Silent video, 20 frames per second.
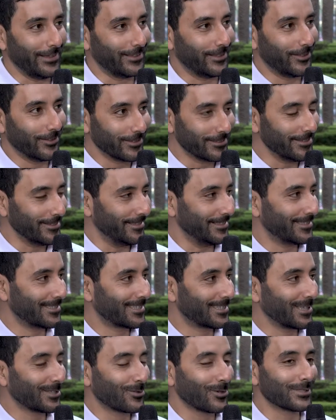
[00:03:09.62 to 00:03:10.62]

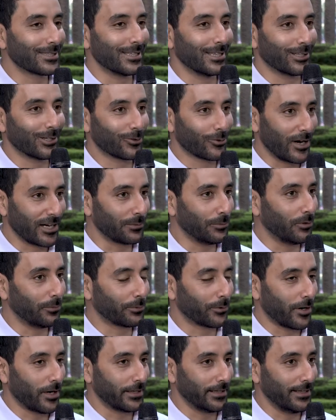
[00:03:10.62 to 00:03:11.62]
goodness. This was an incredible
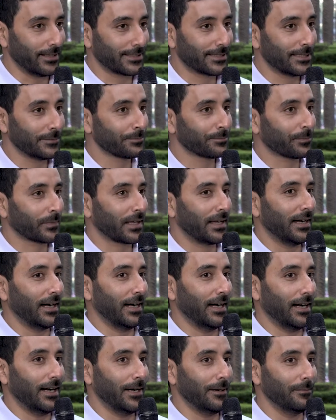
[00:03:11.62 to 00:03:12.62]
product.
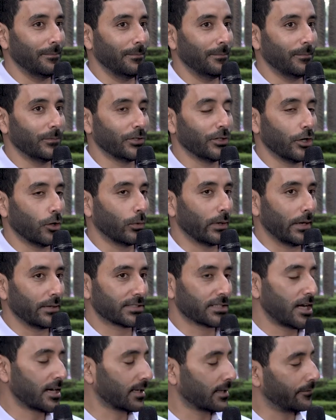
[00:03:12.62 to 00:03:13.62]
You know, when I was
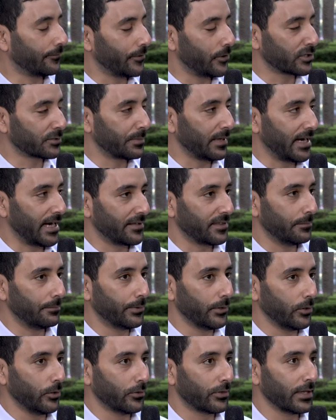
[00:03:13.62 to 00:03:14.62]
talking to the folks behind the
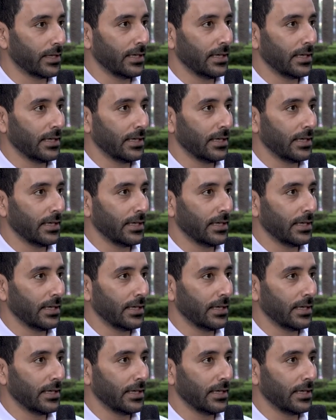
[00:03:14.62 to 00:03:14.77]
booth,